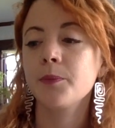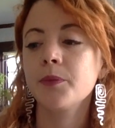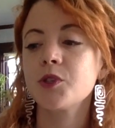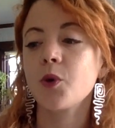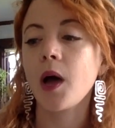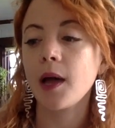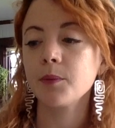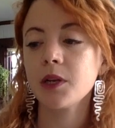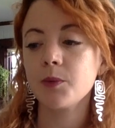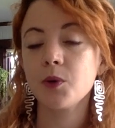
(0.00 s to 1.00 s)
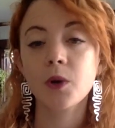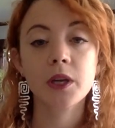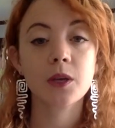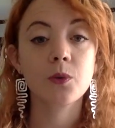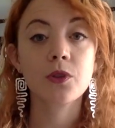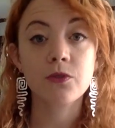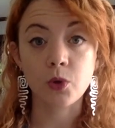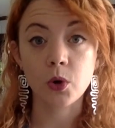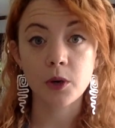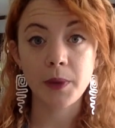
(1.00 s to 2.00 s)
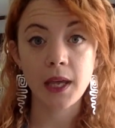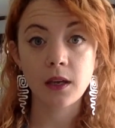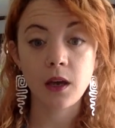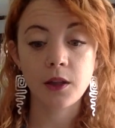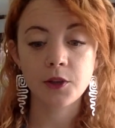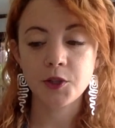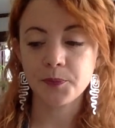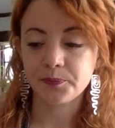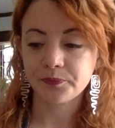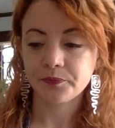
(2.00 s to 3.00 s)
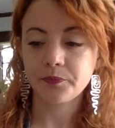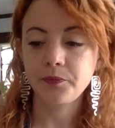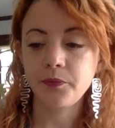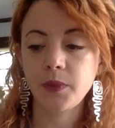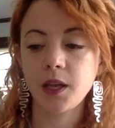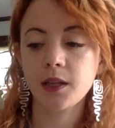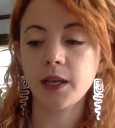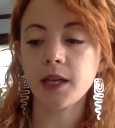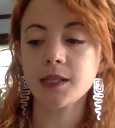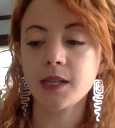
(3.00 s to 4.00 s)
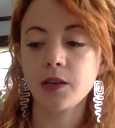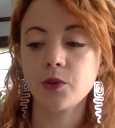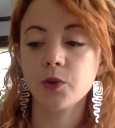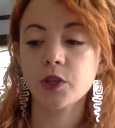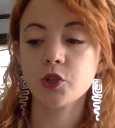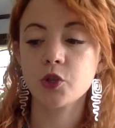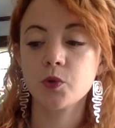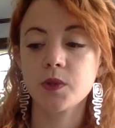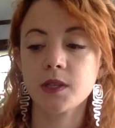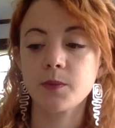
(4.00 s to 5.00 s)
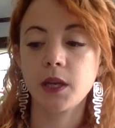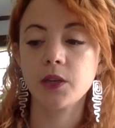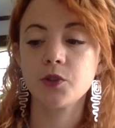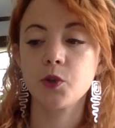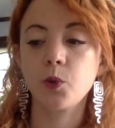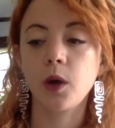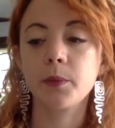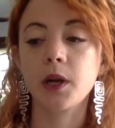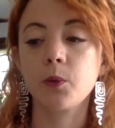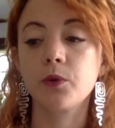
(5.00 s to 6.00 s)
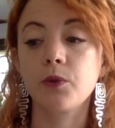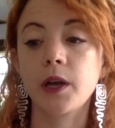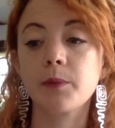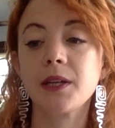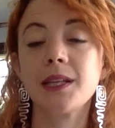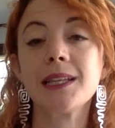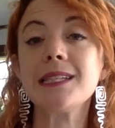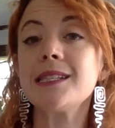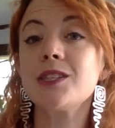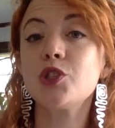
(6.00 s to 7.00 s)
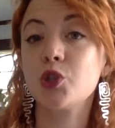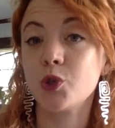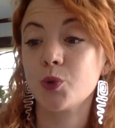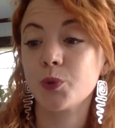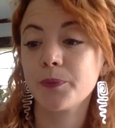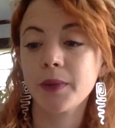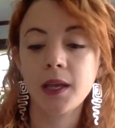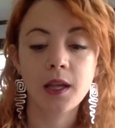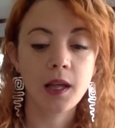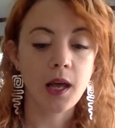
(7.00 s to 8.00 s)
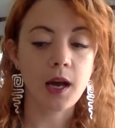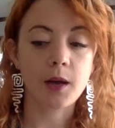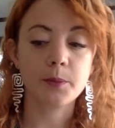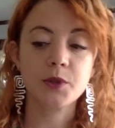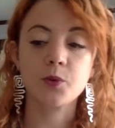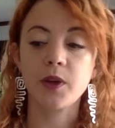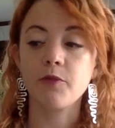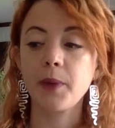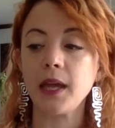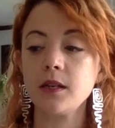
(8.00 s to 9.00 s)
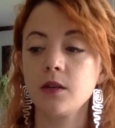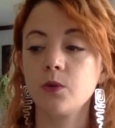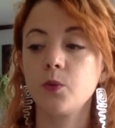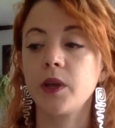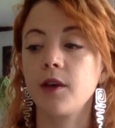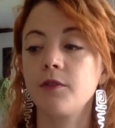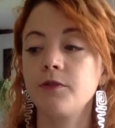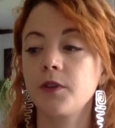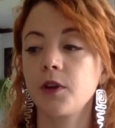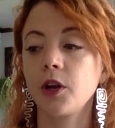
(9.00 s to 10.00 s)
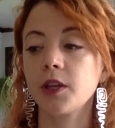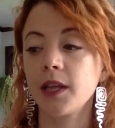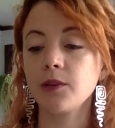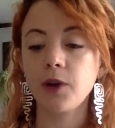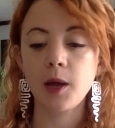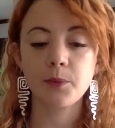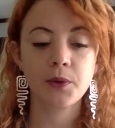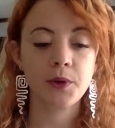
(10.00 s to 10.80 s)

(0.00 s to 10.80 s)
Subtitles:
So I'm going to be working with 4 paint colors. Like I said, you can choose as many as you want, but I would recommend at least 2. So we have paint, we have our cling wrap,